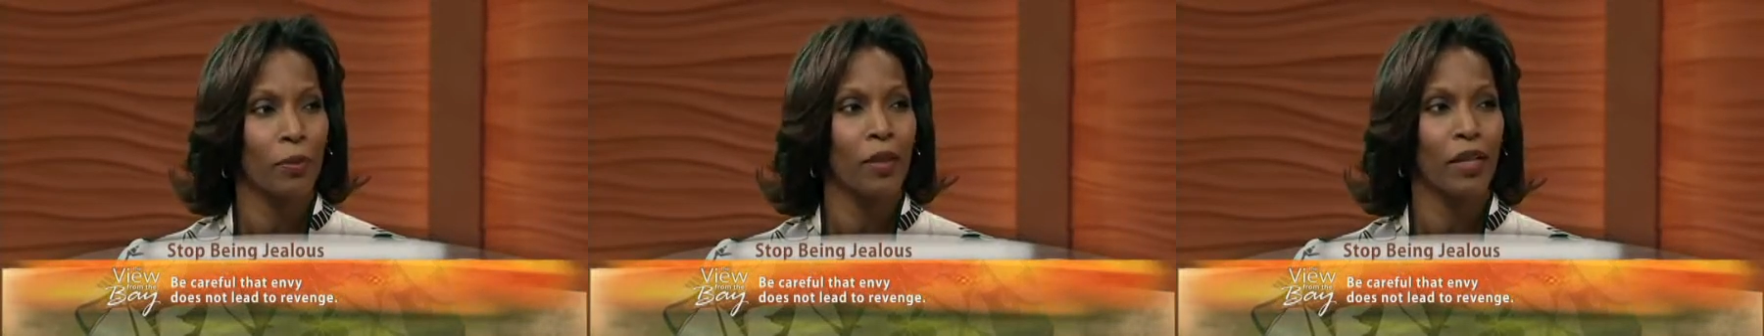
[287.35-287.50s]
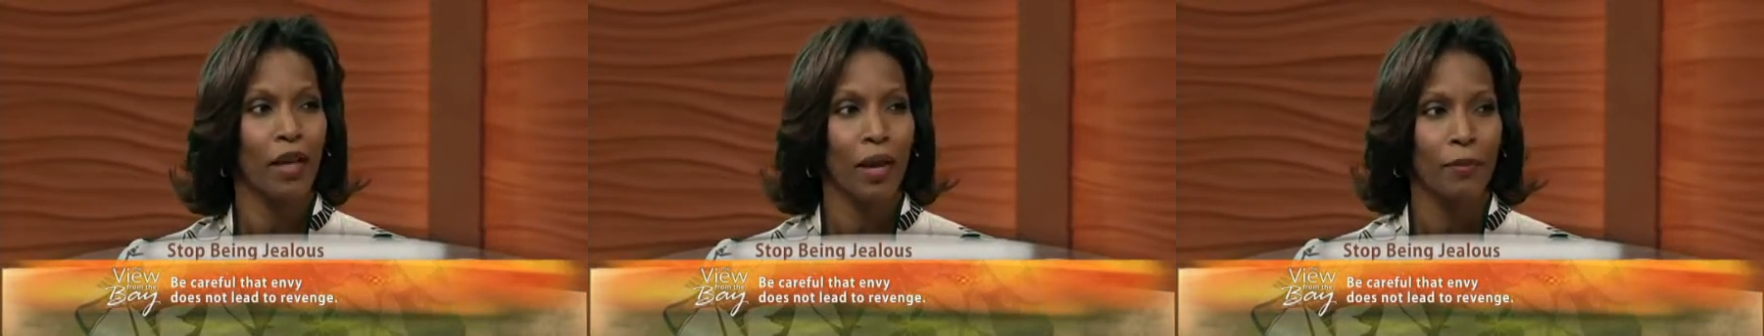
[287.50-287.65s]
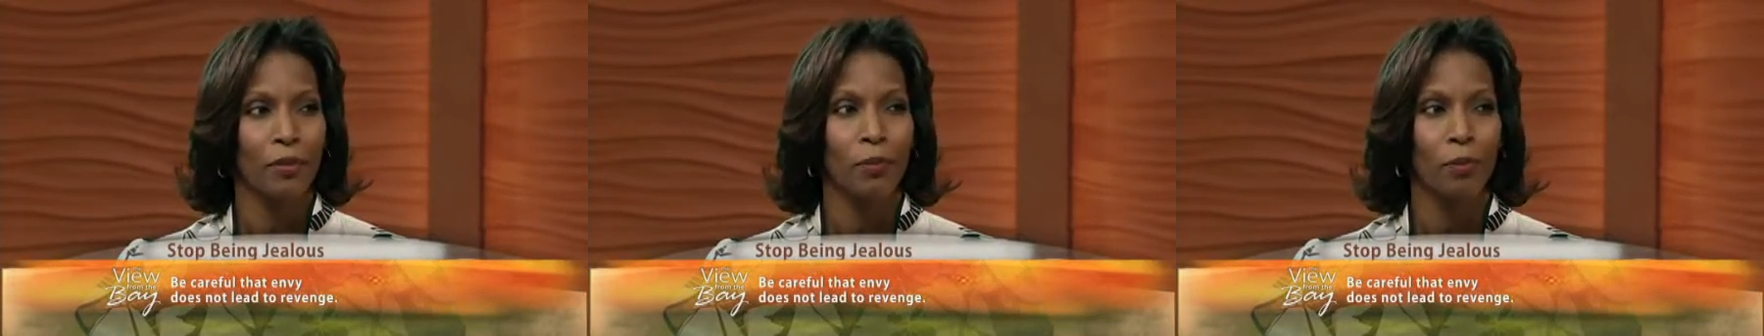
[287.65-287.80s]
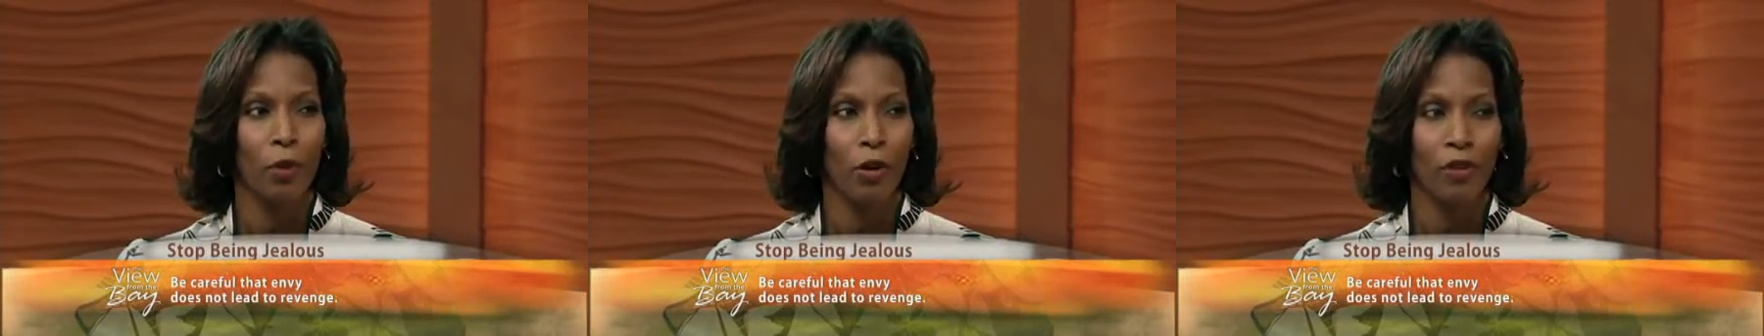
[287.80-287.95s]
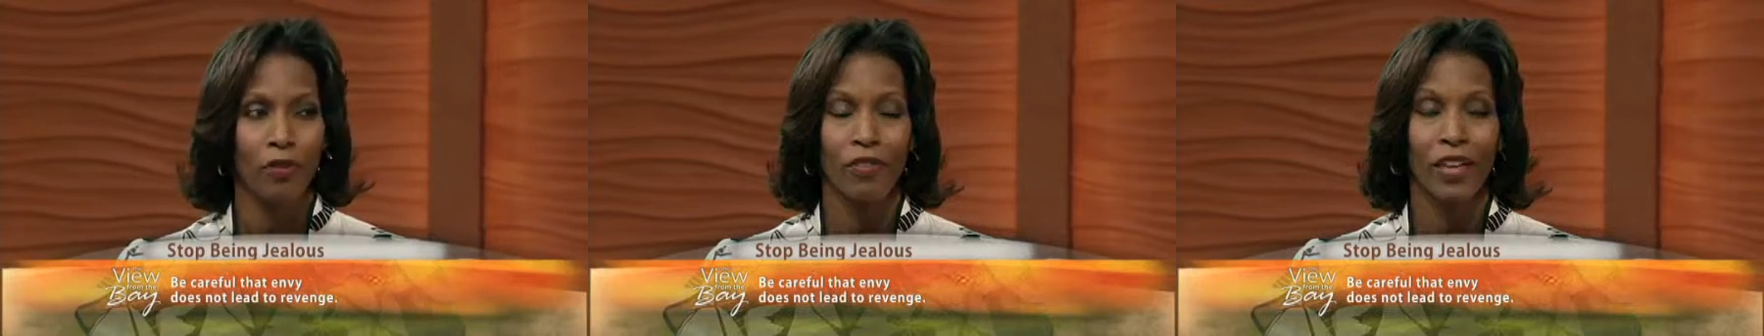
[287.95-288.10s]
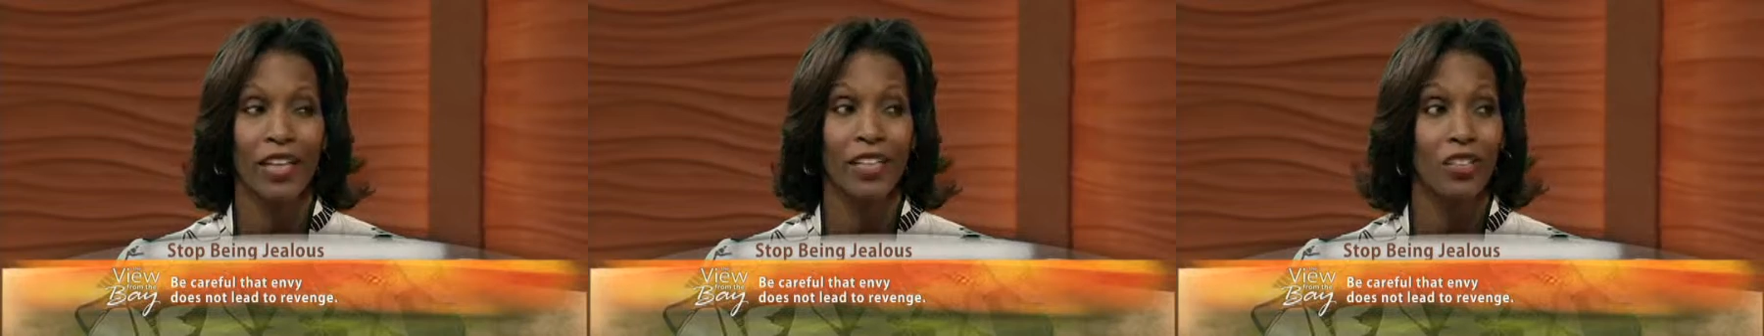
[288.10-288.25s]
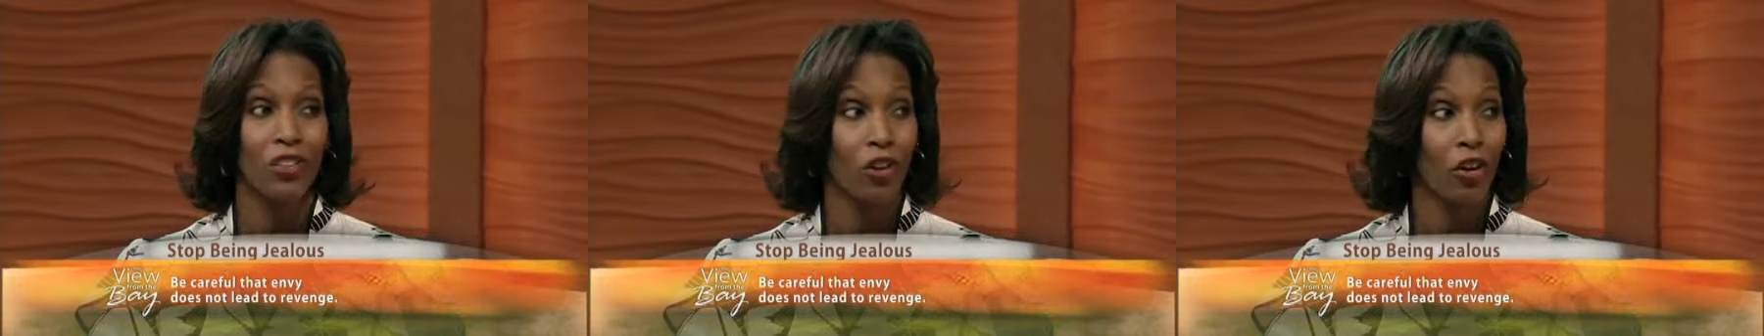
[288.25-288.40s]
becomes part of
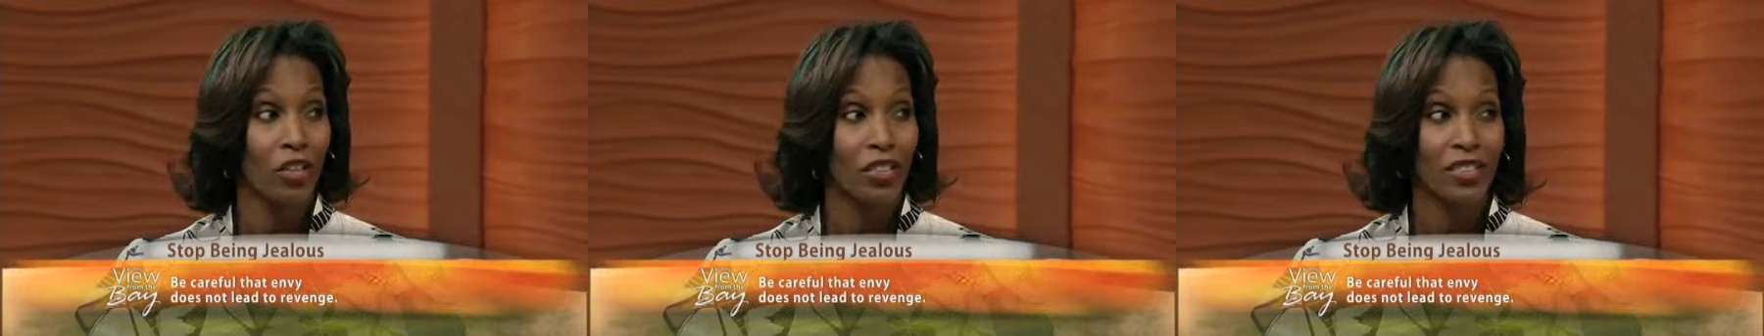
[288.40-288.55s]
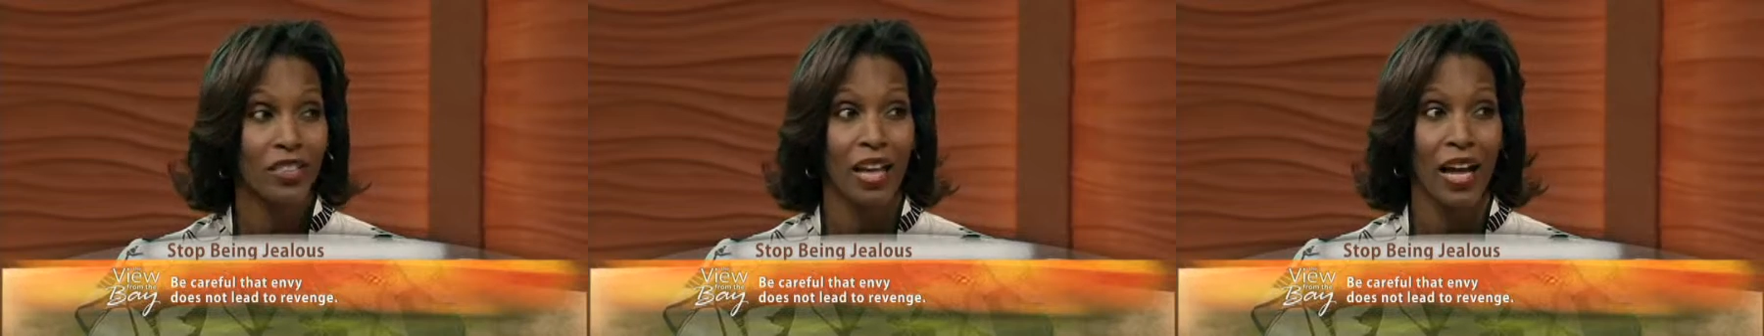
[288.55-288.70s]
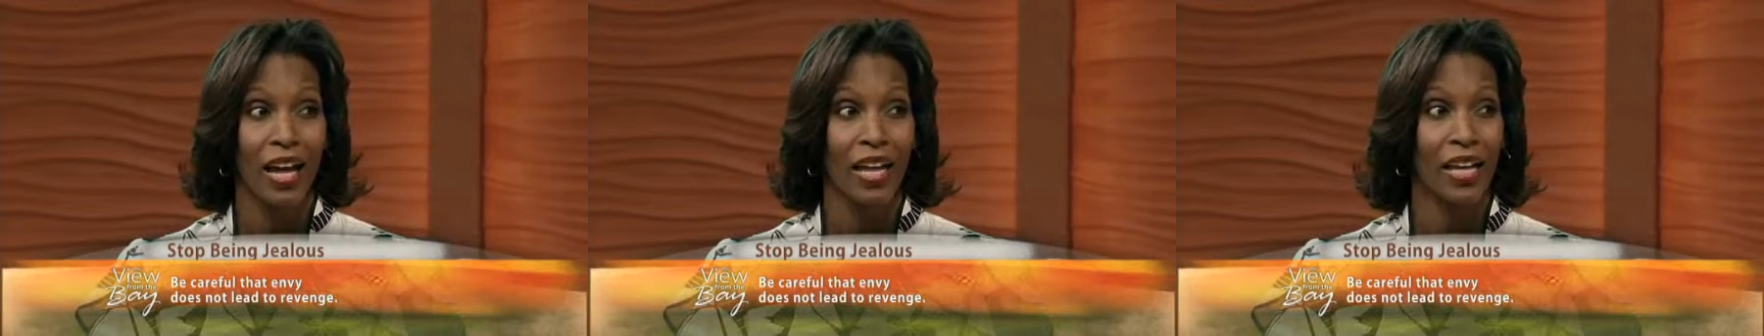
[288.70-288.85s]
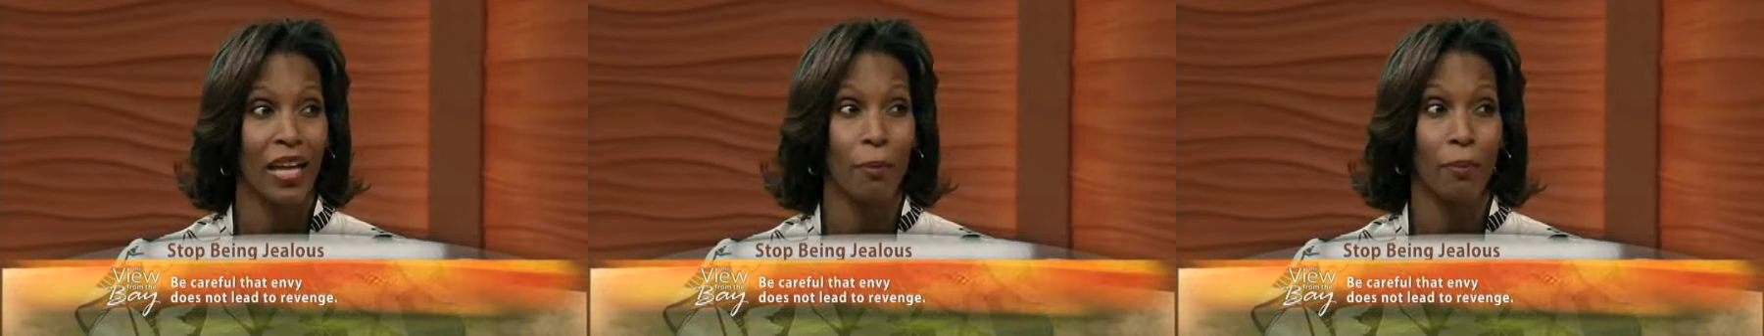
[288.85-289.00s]
that dark side,